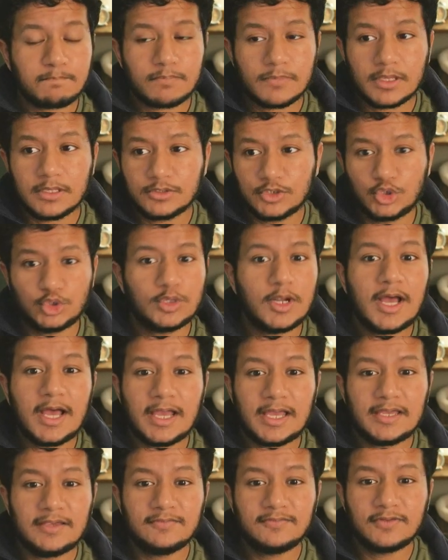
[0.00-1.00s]

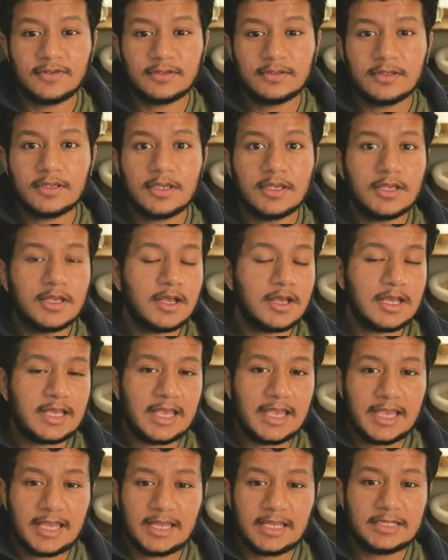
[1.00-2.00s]
drive
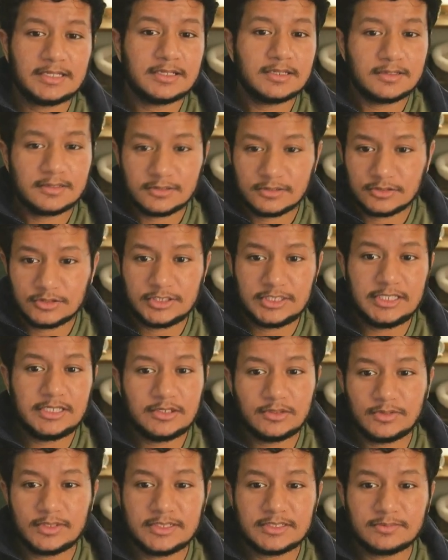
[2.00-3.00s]
and
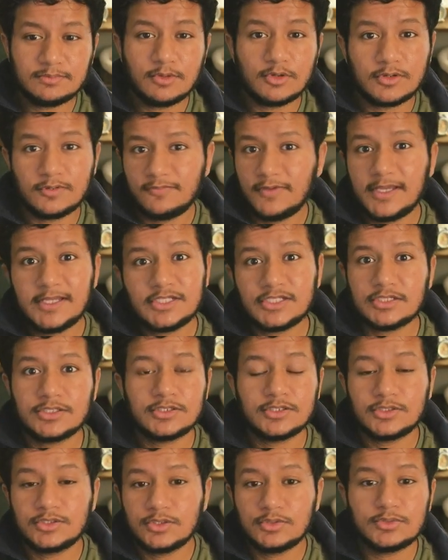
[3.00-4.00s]
decreased motivation to
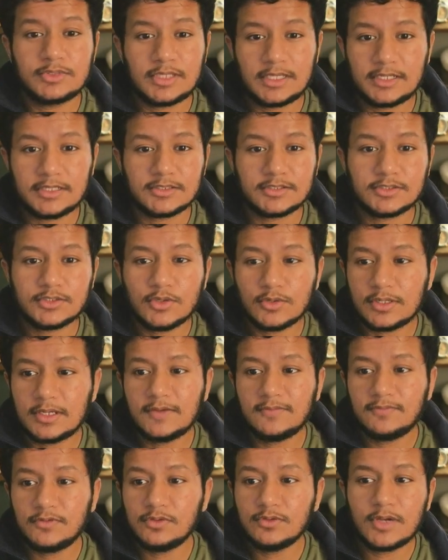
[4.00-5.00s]
do things. So, if
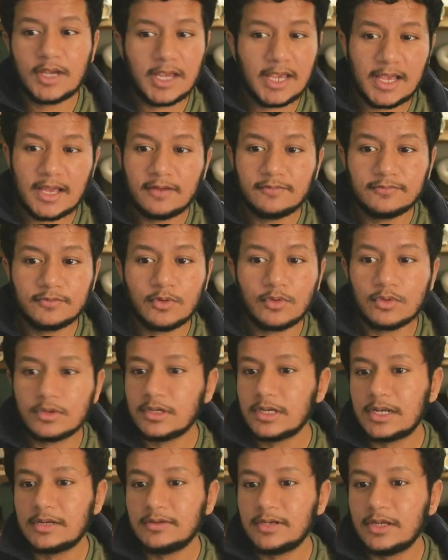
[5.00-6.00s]
you have
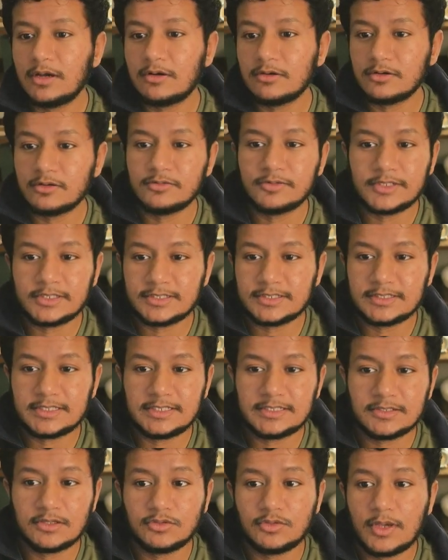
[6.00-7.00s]
coronary artery disease
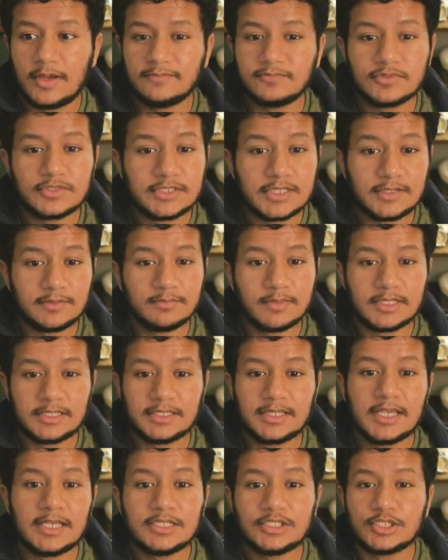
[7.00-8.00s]
and you have to take
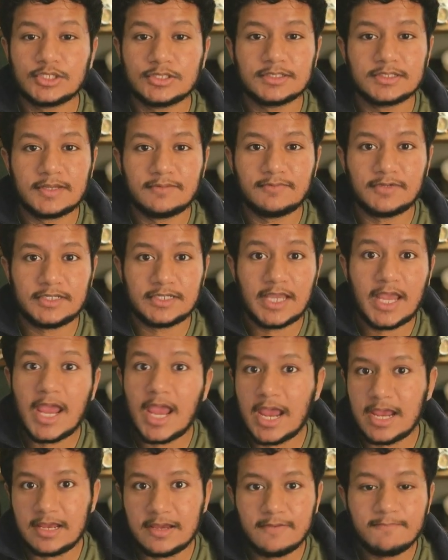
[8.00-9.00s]
medications every
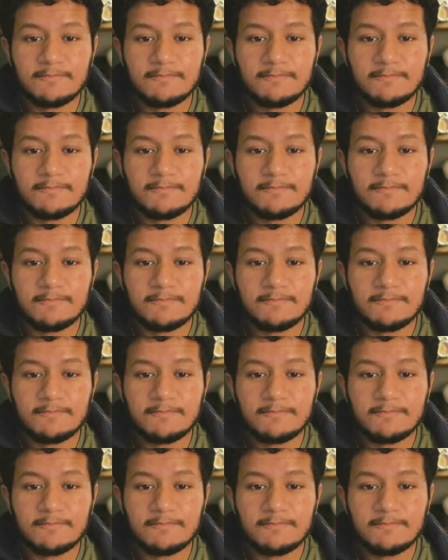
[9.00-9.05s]
day,